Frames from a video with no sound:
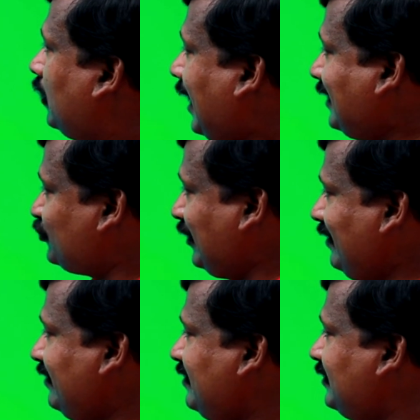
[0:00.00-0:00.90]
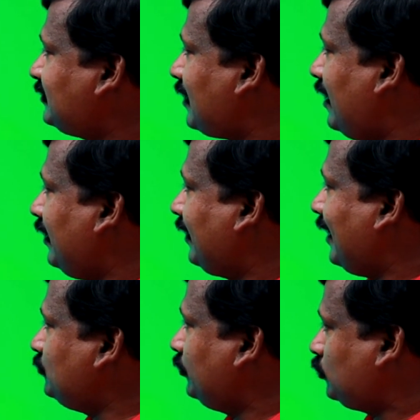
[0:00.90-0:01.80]
attaining his
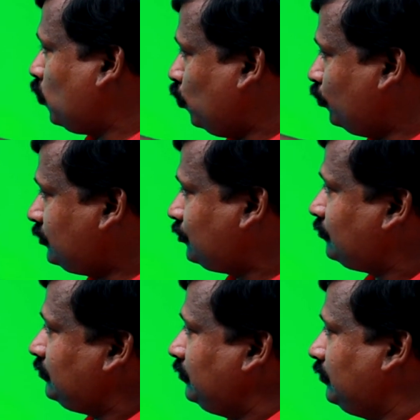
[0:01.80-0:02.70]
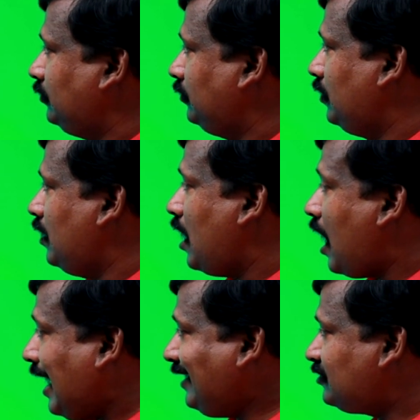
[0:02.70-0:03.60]
undergraduate course
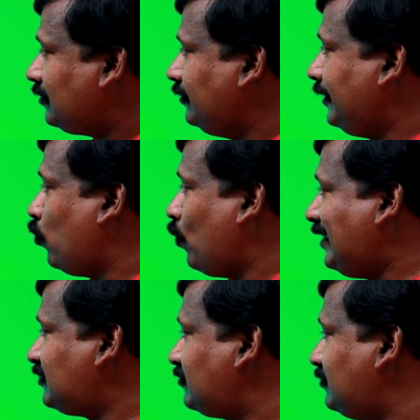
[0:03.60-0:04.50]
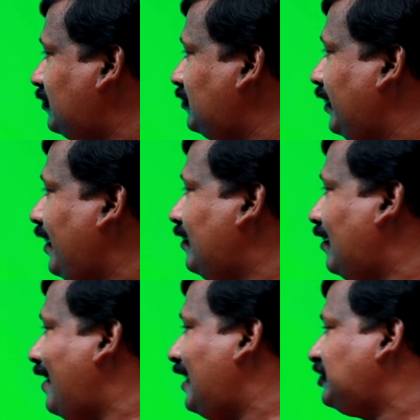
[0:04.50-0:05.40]
at the Western
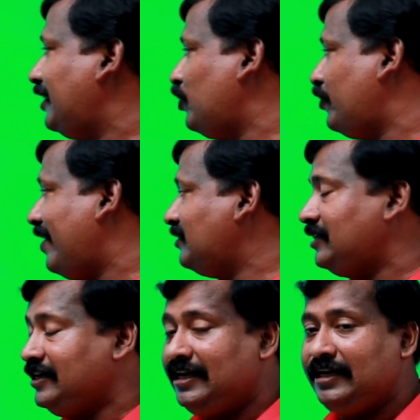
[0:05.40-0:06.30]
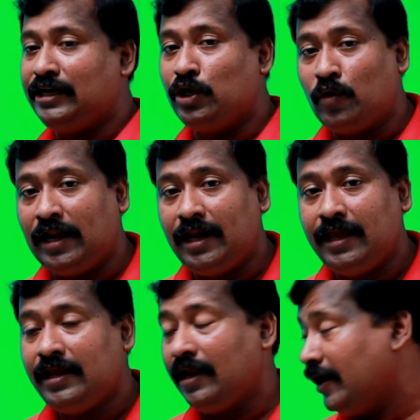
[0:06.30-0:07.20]
International University, New
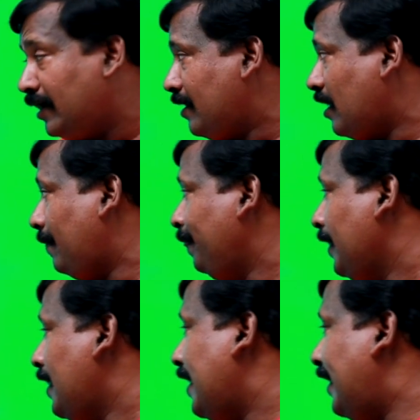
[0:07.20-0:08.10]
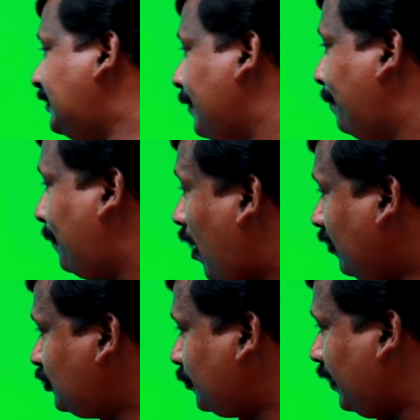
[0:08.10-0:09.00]
Delhi, India, as a
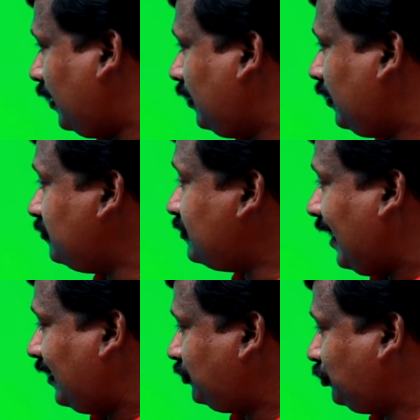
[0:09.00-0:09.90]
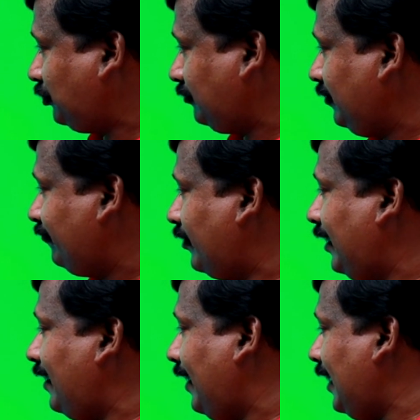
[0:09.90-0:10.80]
possible dash for
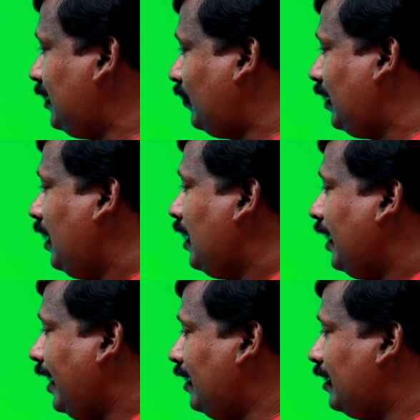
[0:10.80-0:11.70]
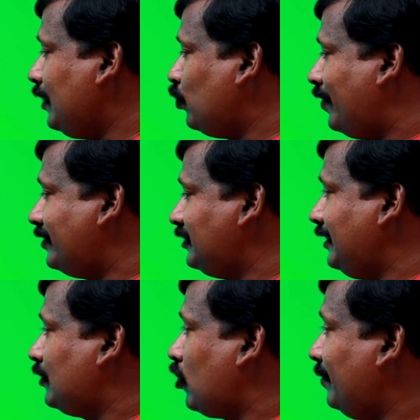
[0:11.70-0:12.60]
an annual
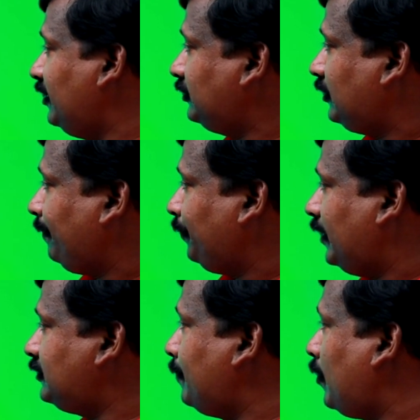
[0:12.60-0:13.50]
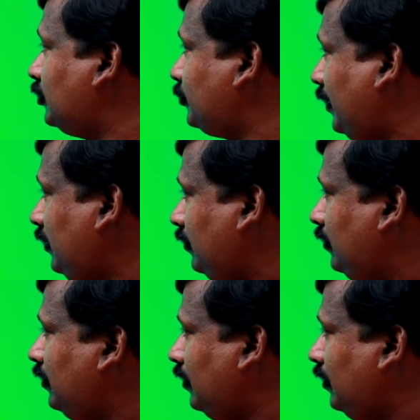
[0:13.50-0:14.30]
inter-university competition. As a possible,